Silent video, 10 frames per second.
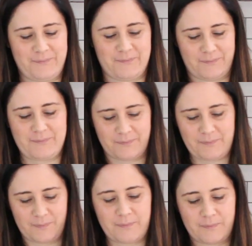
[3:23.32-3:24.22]

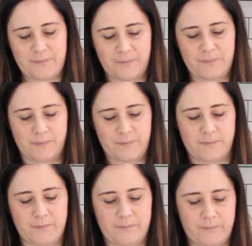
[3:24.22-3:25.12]

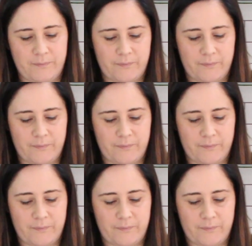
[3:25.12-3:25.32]
Nobody speaks.